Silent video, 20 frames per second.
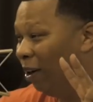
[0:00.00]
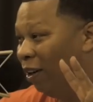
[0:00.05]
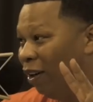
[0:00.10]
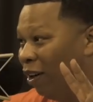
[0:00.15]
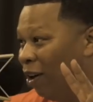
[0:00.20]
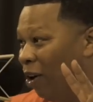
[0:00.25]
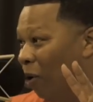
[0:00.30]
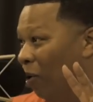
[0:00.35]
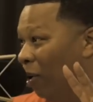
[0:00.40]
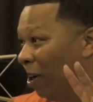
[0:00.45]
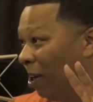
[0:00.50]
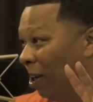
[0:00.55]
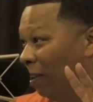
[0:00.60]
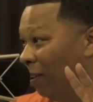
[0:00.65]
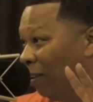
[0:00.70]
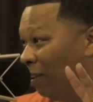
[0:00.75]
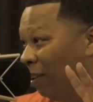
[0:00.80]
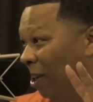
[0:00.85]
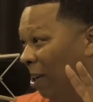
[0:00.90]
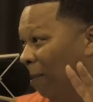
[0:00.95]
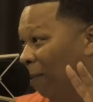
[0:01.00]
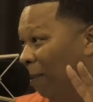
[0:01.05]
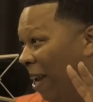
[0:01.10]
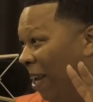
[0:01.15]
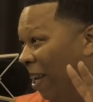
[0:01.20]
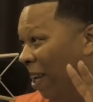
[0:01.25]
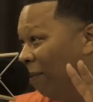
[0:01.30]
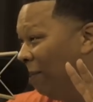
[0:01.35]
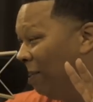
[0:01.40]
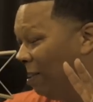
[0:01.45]
to go against them. Like
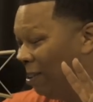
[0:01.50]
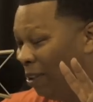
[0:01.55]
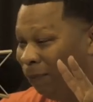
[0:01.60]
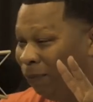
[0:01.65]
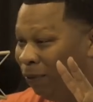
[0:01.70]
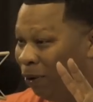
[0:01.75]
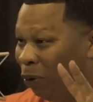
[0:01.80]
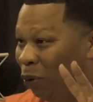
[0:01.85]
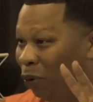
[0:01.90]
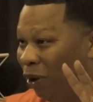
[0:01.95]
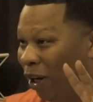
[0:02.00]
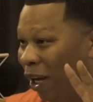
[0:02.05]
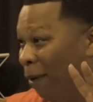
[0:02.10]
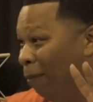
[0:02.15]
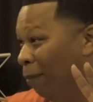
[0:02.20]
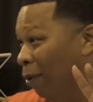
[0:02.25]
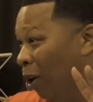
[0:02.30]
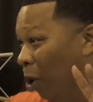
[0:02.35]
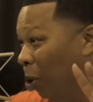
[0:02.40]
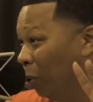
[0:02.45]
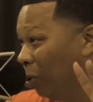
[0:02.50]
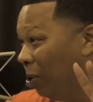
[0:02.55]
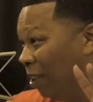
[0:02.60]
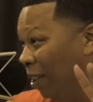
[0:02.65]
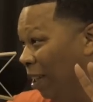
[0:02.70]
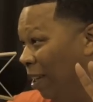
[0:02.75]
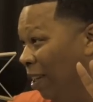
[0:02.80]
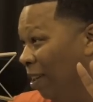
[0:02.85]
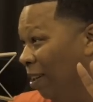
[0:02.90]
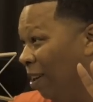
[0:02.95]
if some dude named
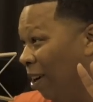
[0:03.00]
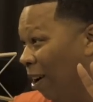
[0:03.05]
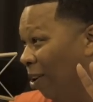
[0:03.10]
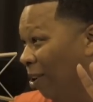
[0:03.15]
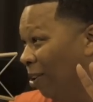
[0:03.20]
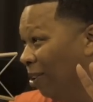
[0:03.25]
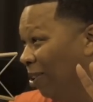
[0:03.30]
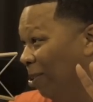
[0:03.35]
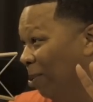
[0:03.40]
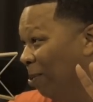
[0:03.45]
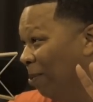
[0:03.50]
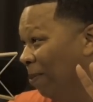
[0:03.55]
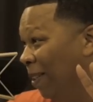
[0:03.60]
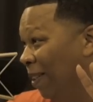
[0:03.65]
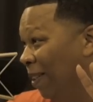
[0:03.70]
Goldstein called you,